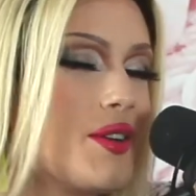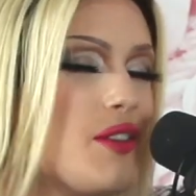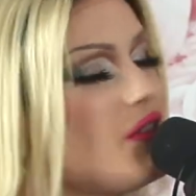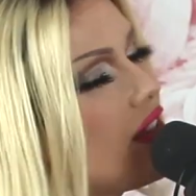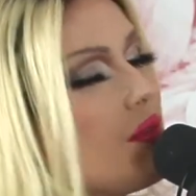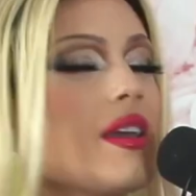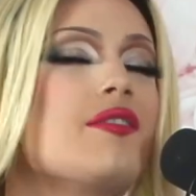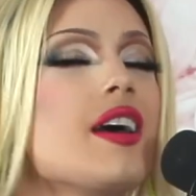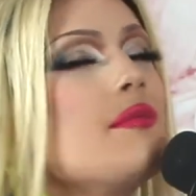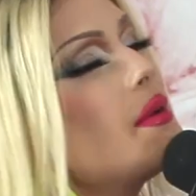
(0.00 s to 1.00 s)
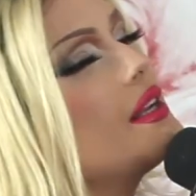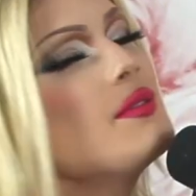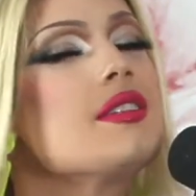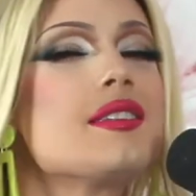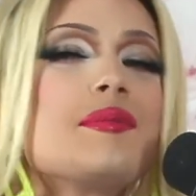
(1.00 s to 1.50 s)
you make fun, but it
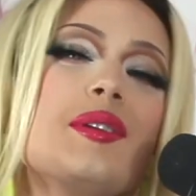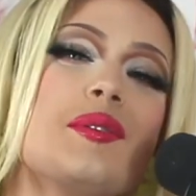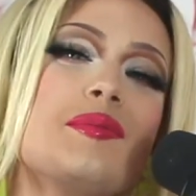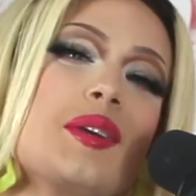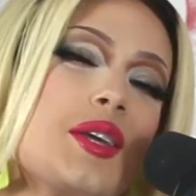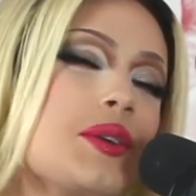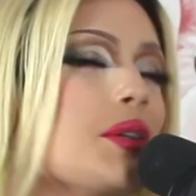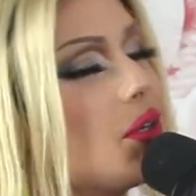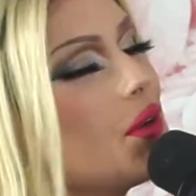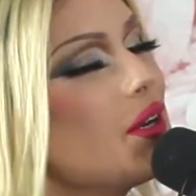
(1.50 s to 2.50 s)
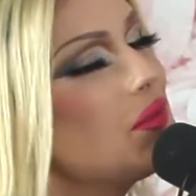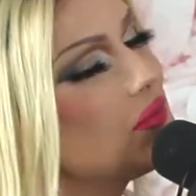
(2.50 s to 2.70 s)
was a cute little career.